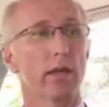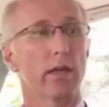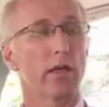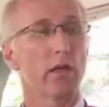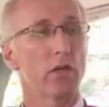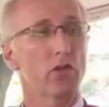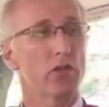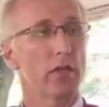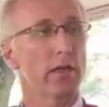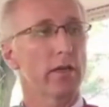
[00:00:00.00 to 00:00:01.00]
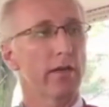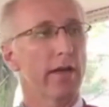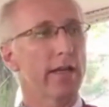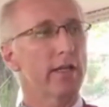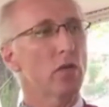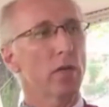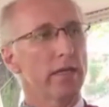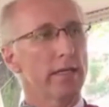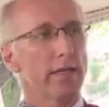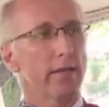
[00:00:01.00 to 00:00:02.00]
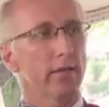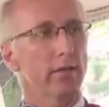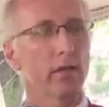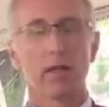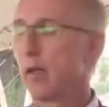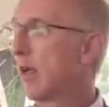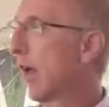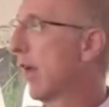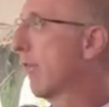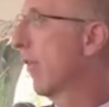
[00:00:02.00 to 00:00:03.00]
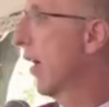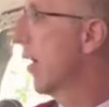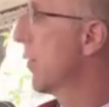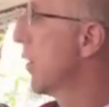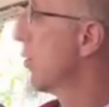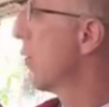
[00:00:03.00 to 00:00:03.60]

can nurture and create new ideas, an environment where